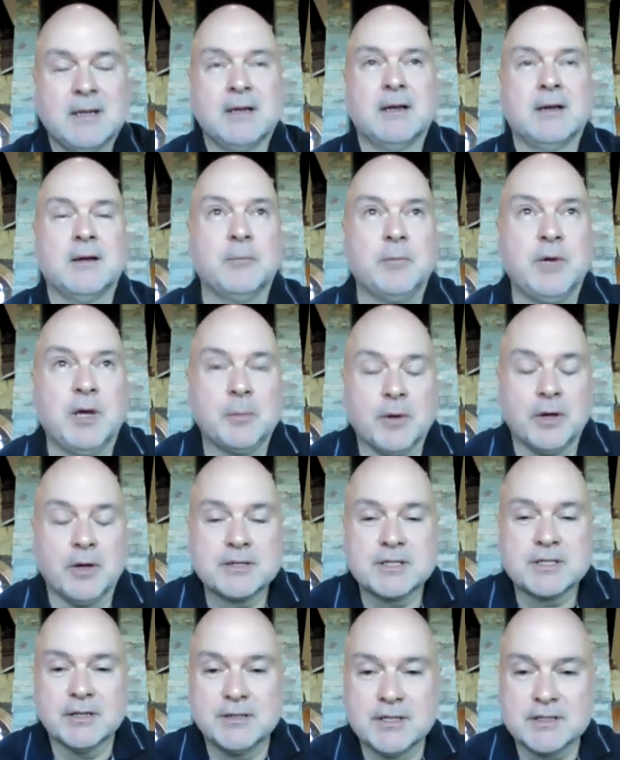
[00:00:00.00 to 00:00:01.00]
People are
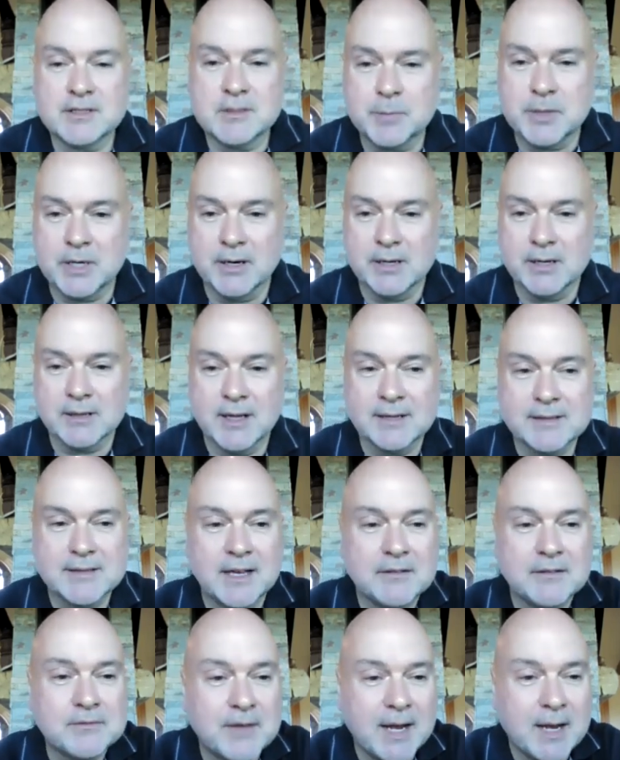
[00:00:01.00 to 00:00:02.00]
still disappearing, like
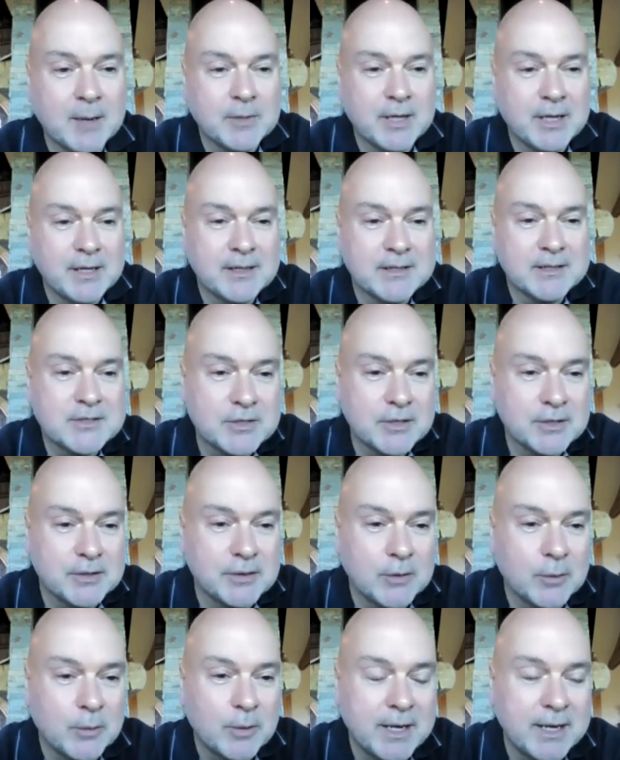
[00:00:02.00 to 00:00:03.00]
that family that stood in
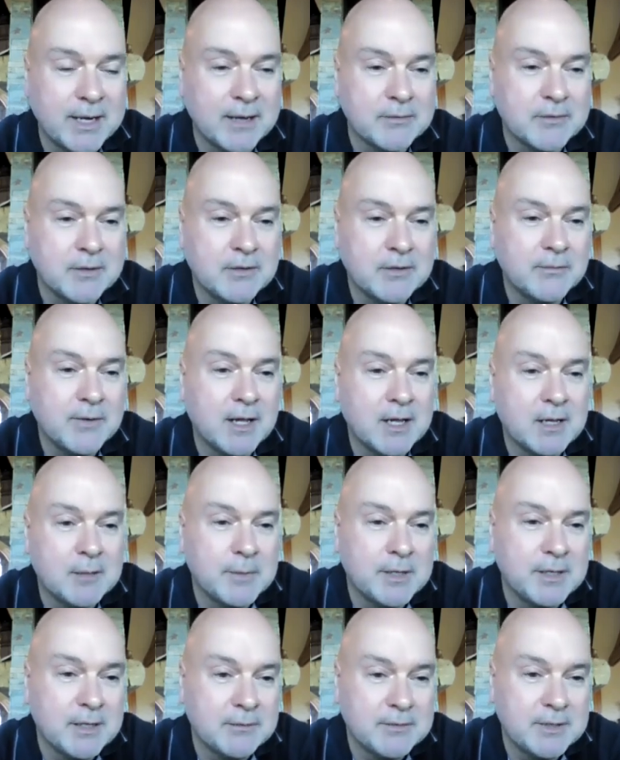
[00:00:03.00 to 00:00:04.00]
the way of the
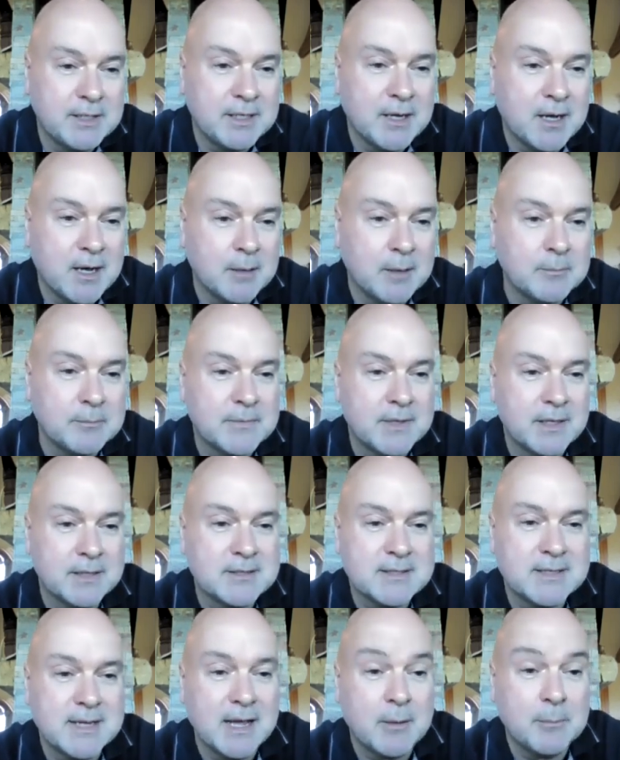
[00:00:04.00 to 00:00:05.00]
development of Neom
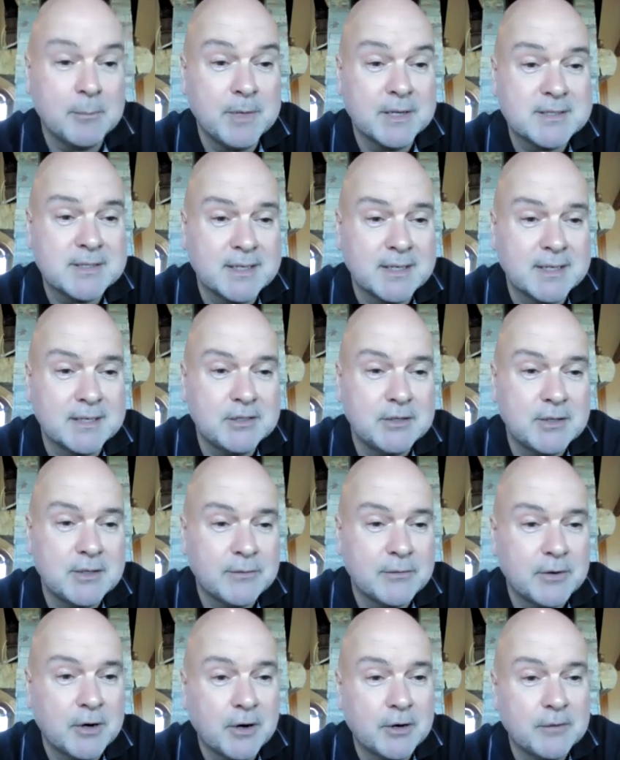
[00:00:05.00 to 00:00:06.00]
that's now missing, and you
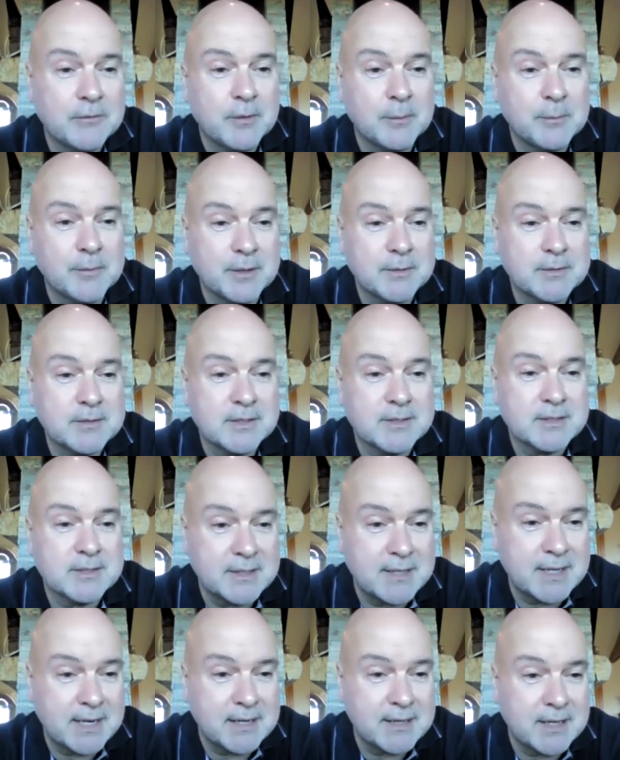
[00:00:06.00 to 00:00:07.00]
haven't heard from them since the
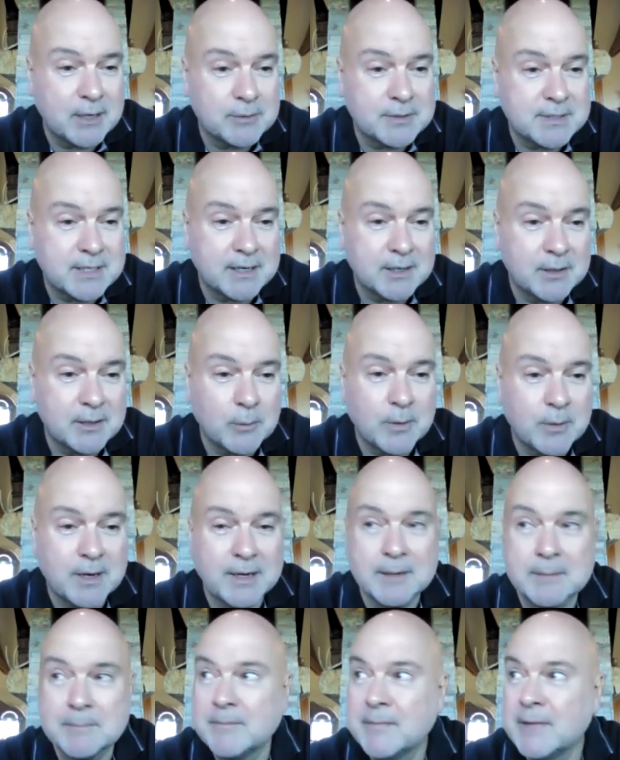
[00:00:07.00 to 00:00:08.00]
day they were taken away.
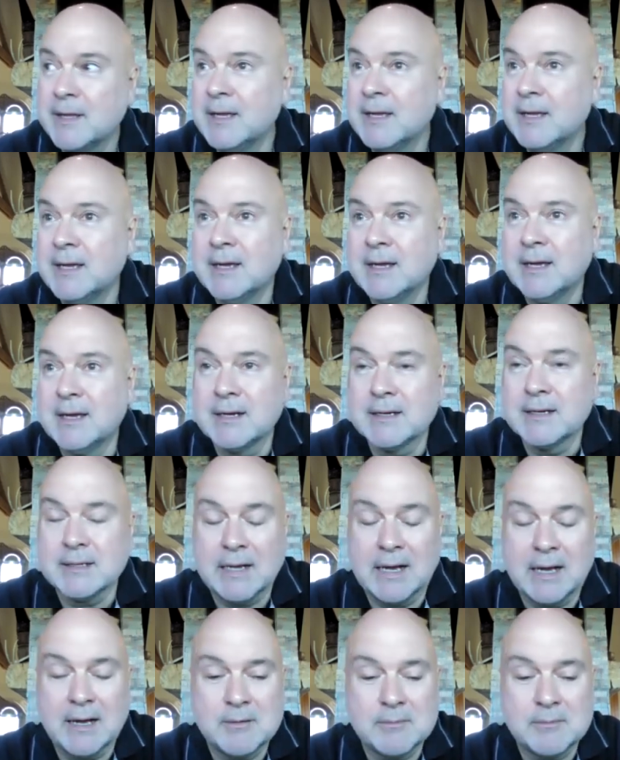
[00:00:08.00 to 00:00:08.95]
Yeah.